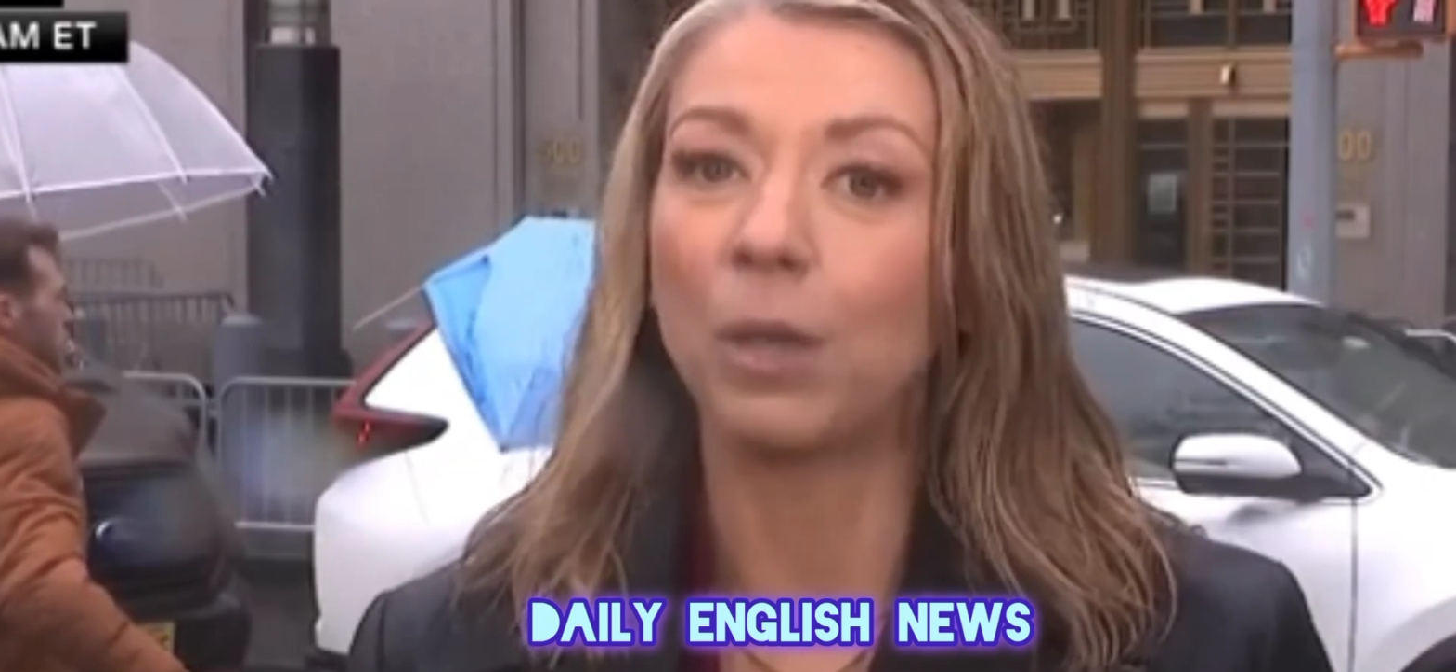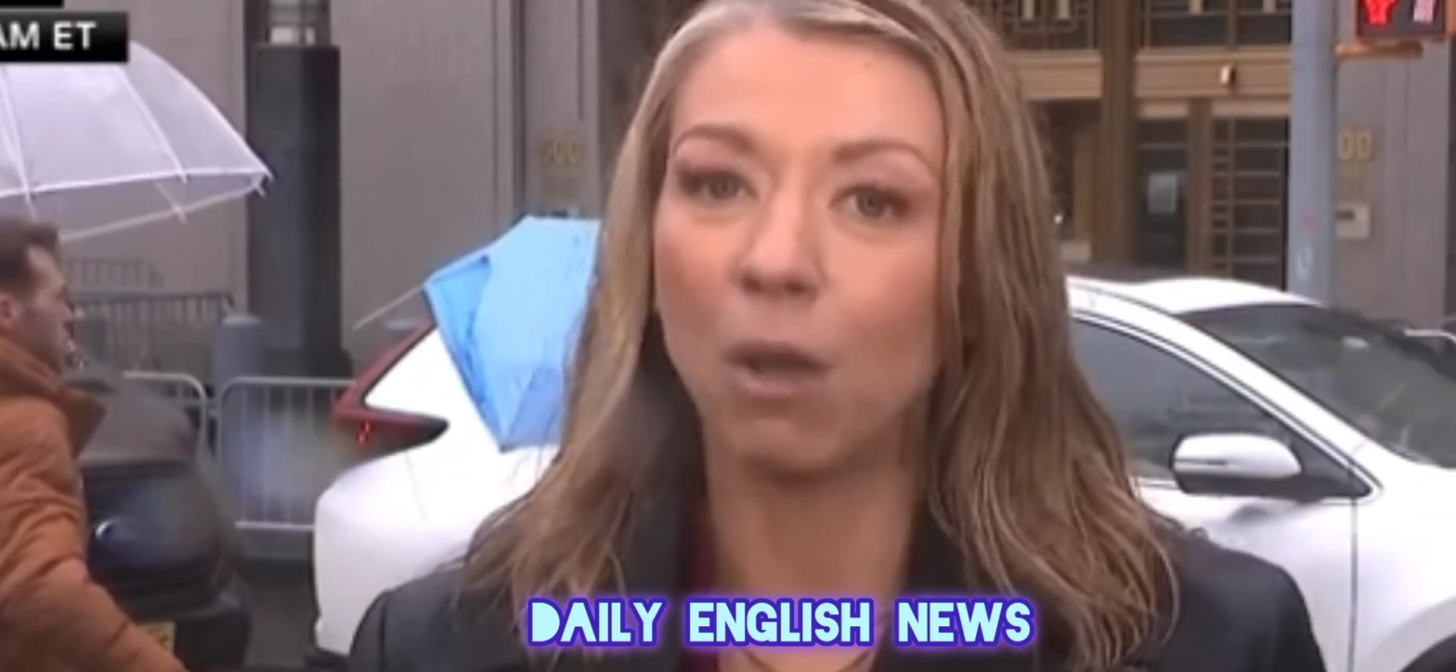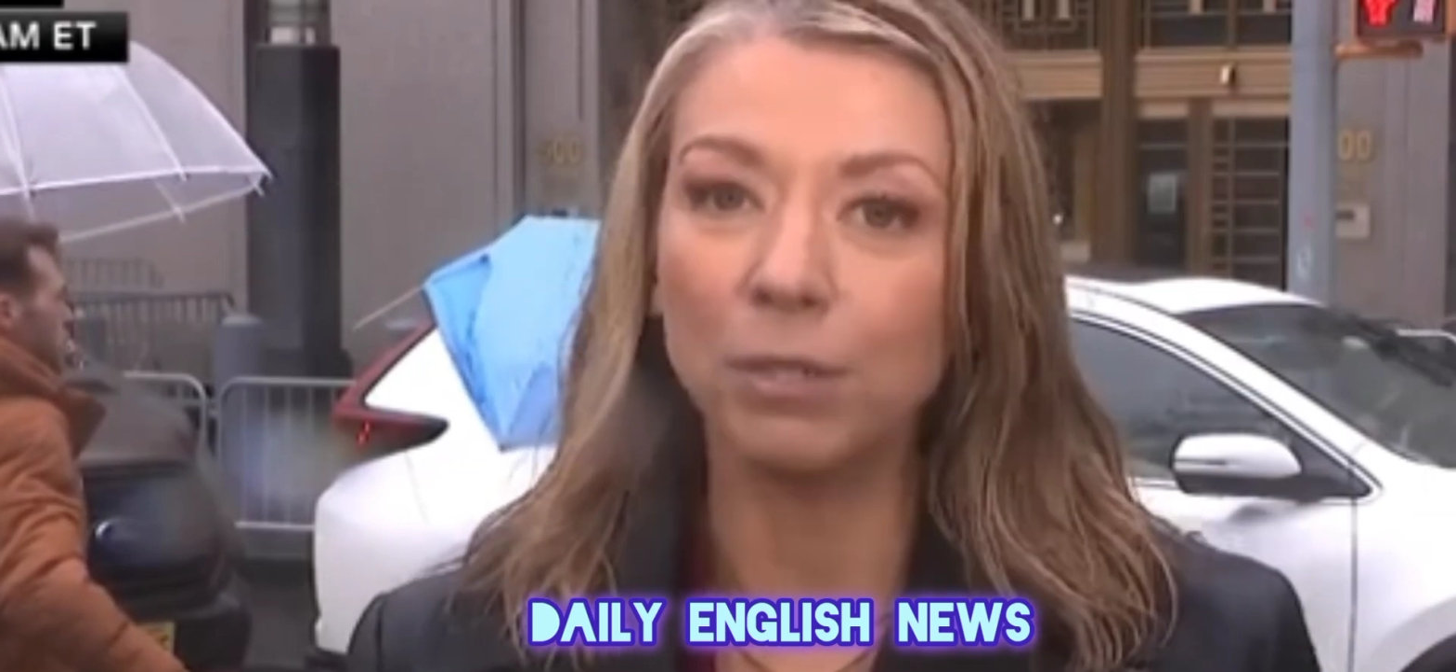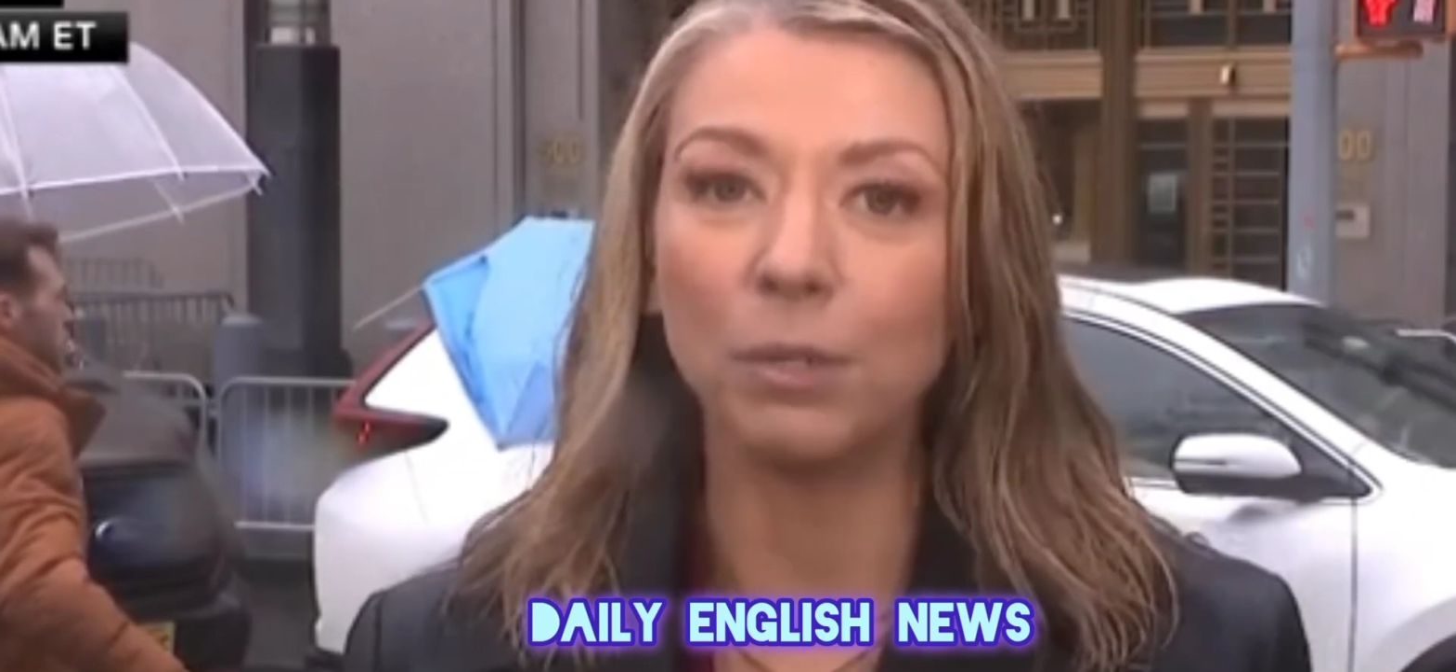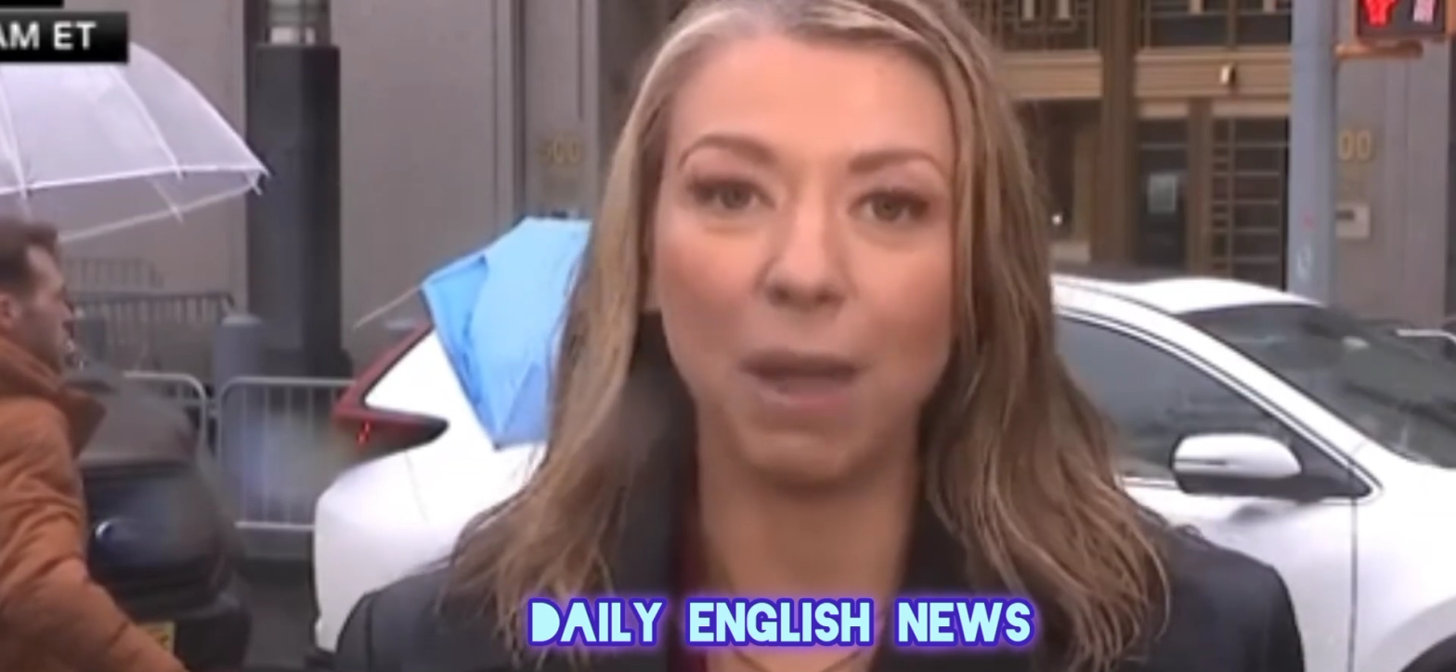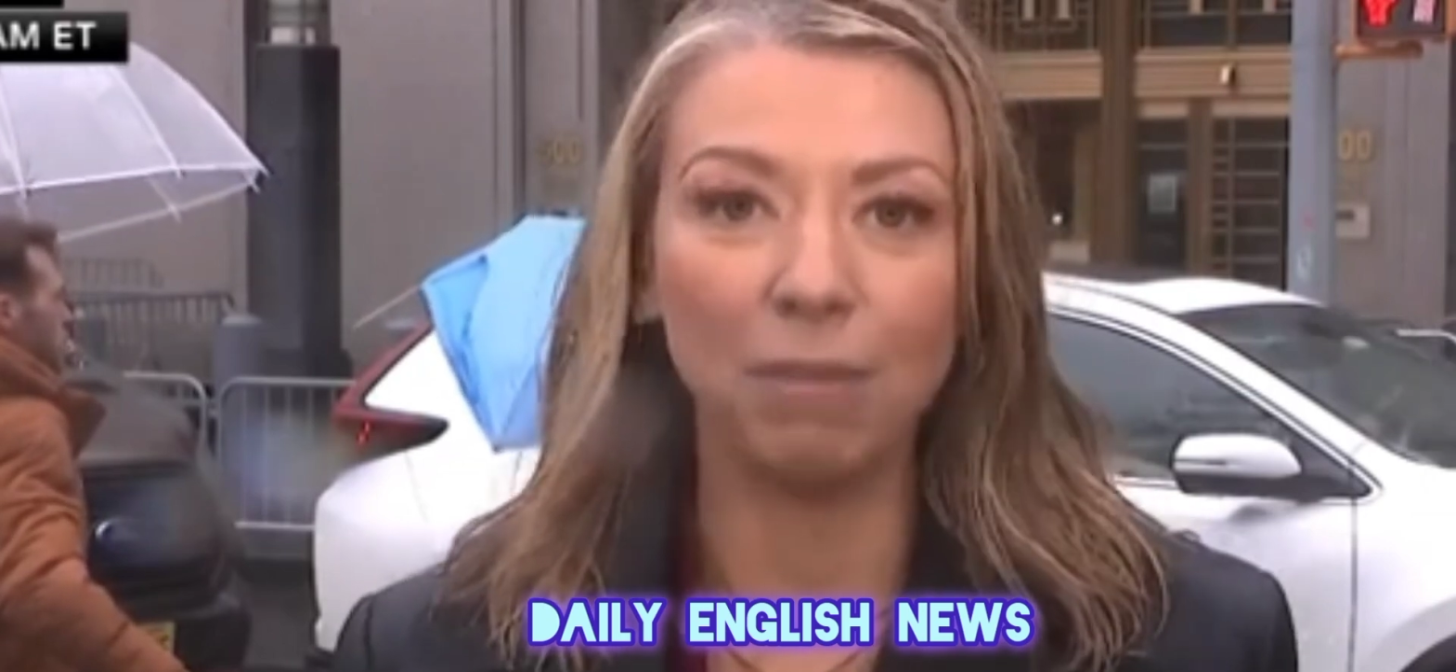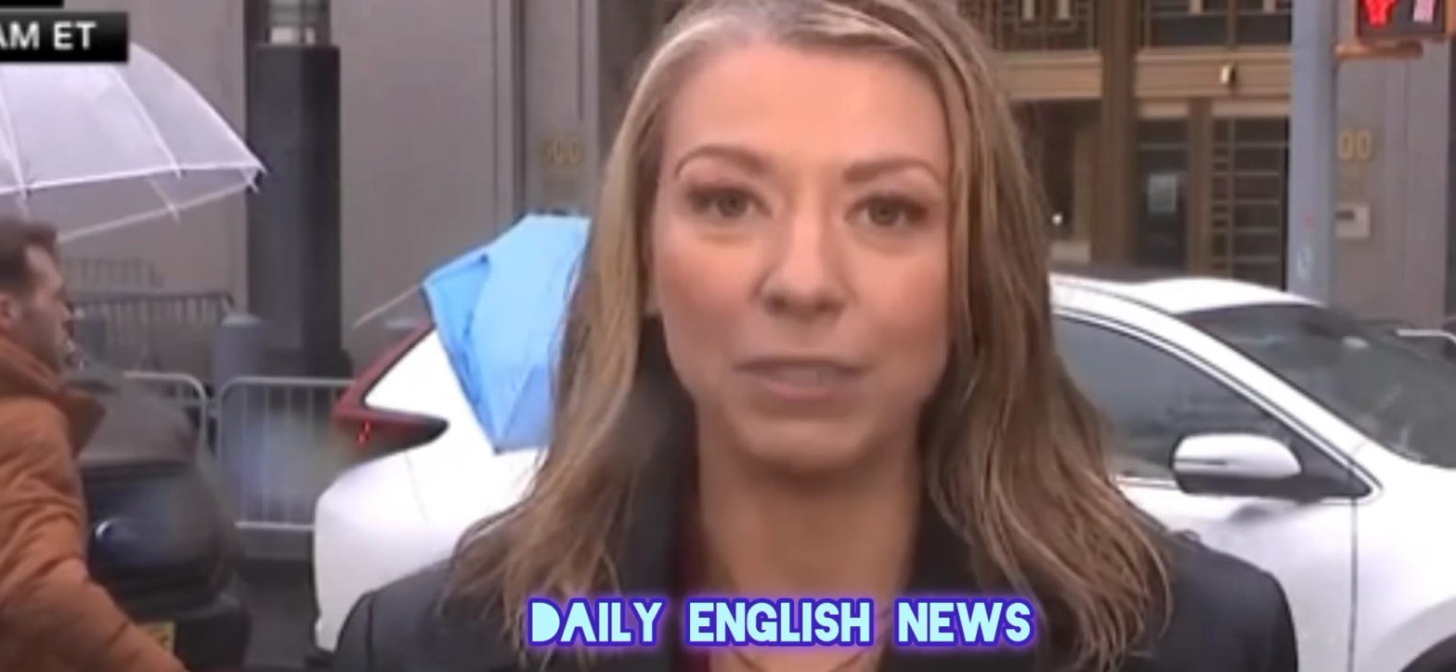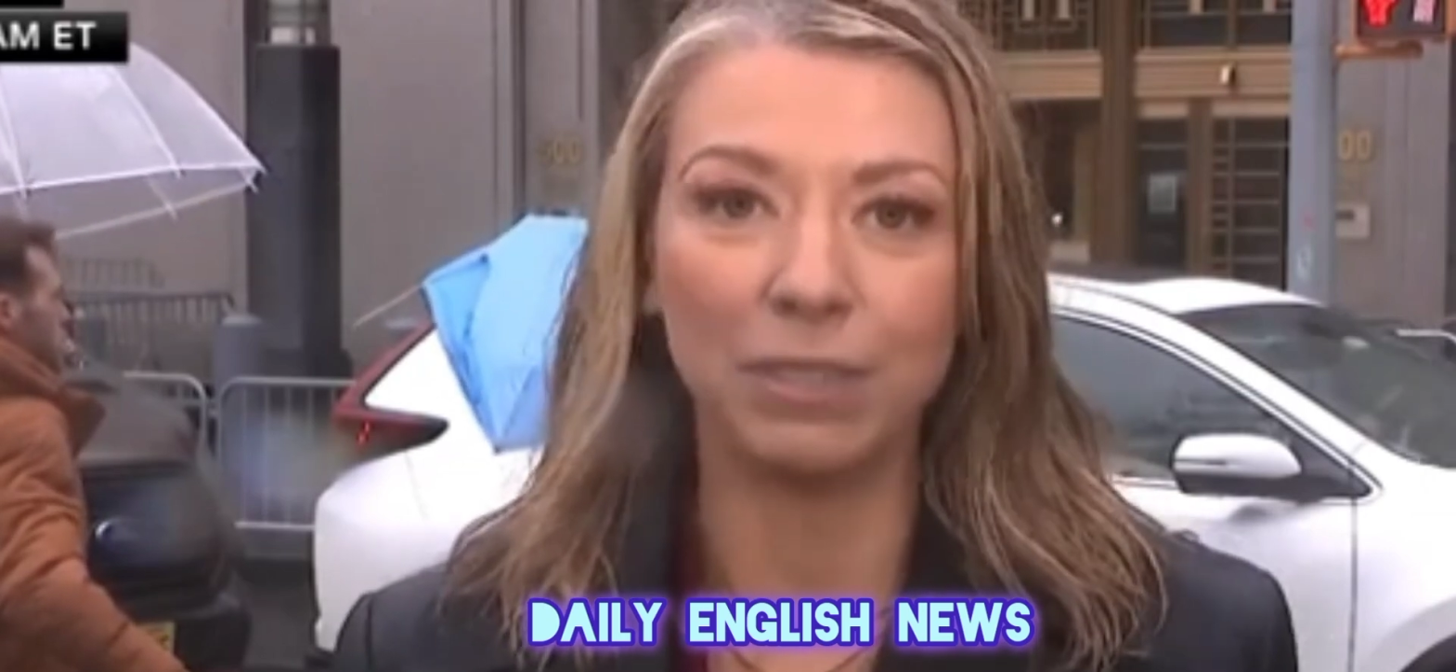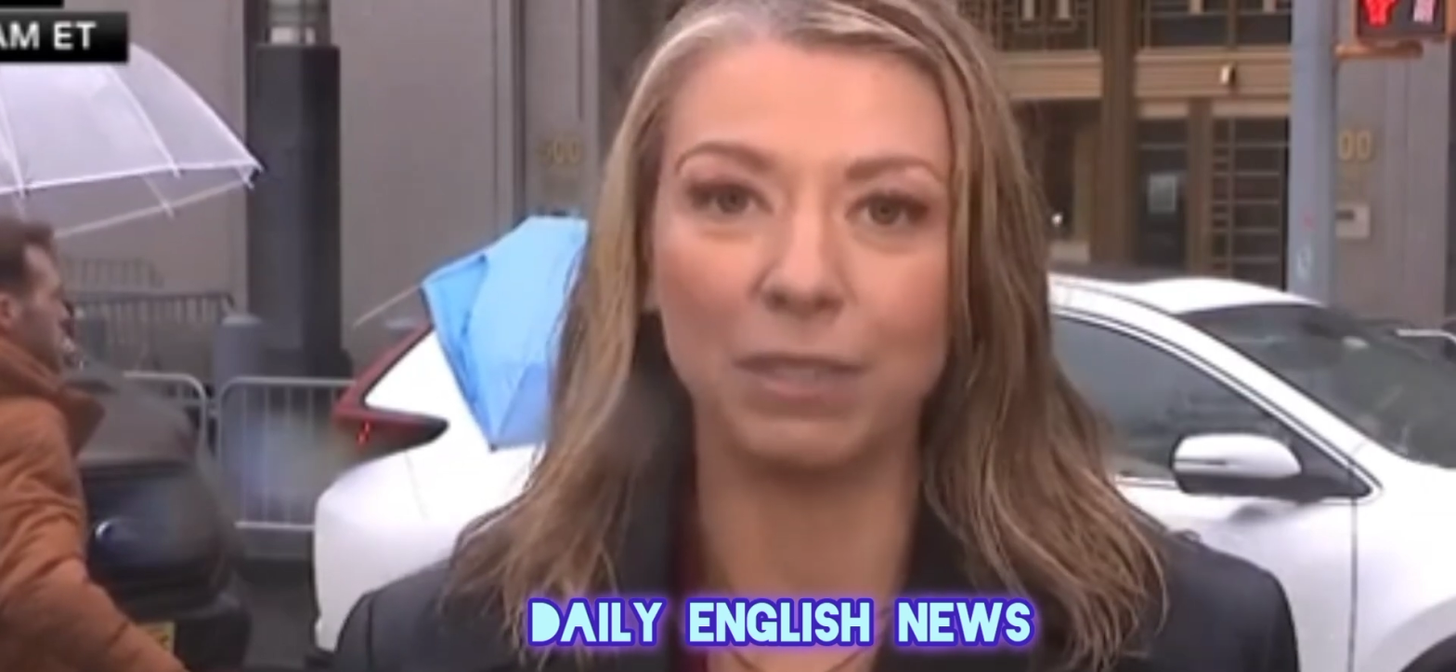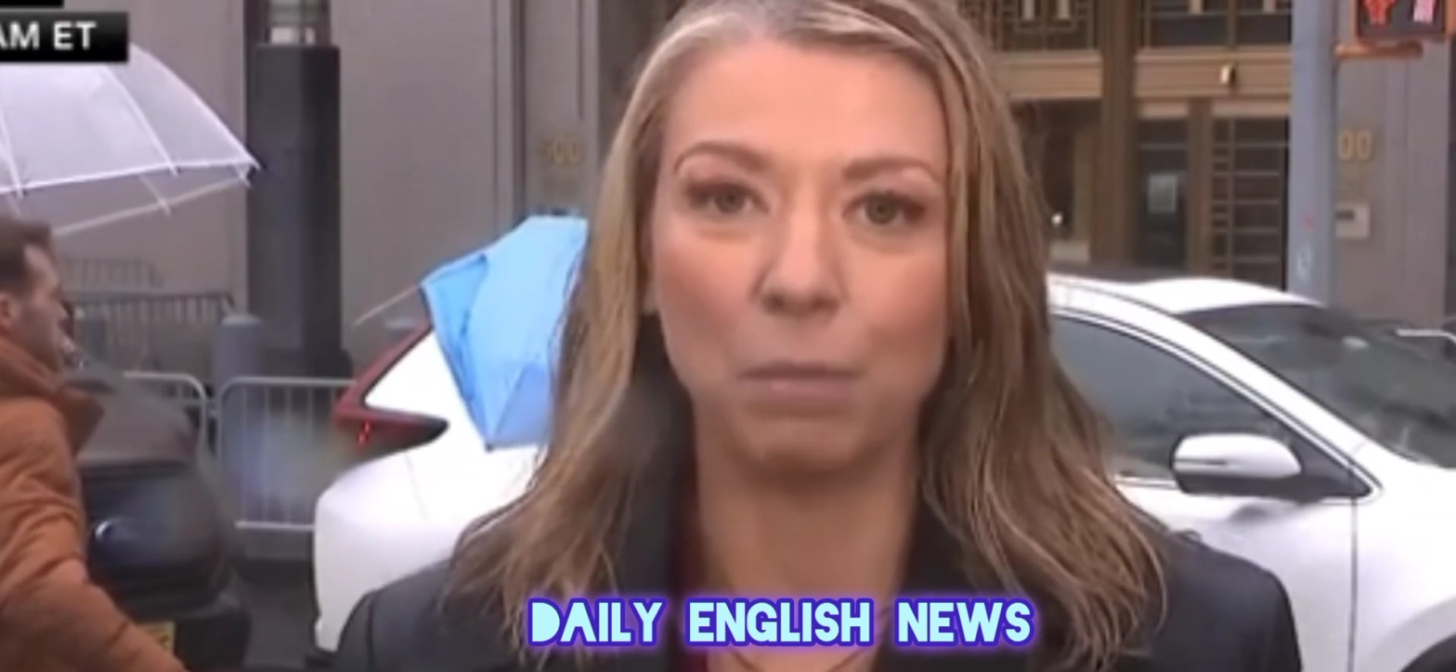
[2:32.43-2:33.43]
We also
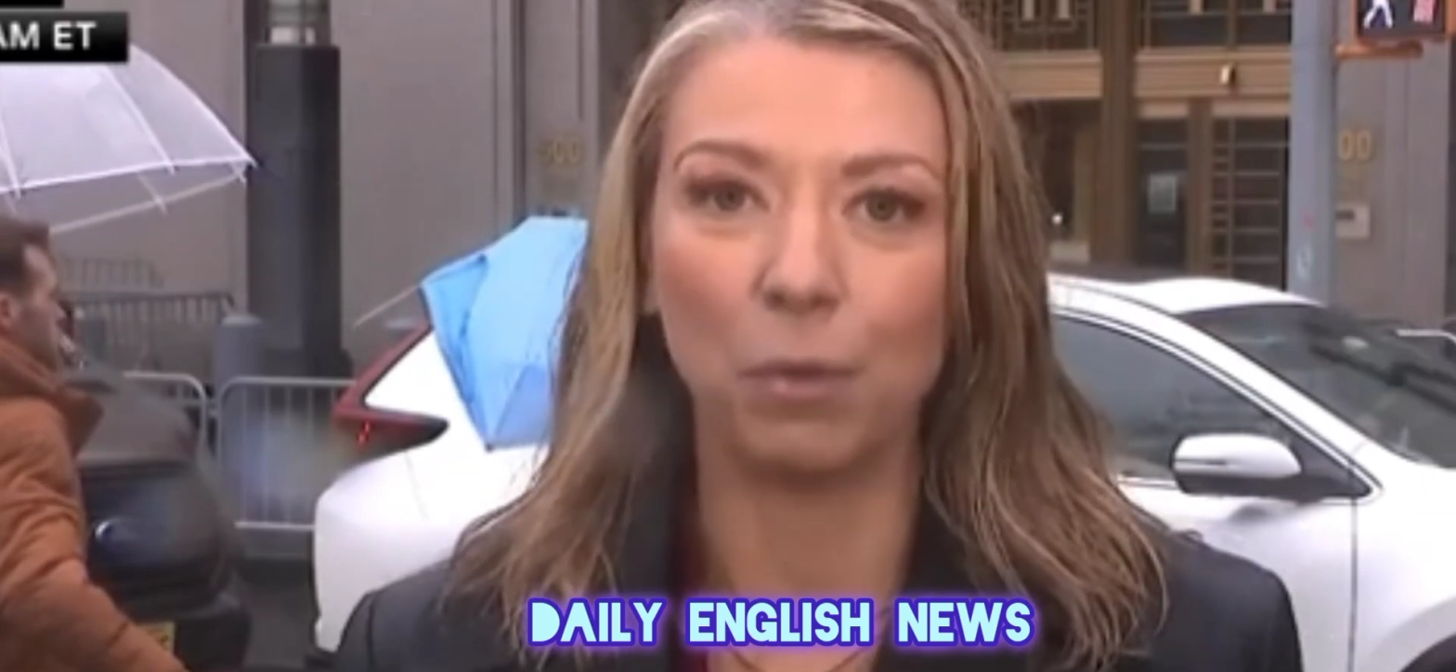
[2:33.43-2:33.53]
haven't seen the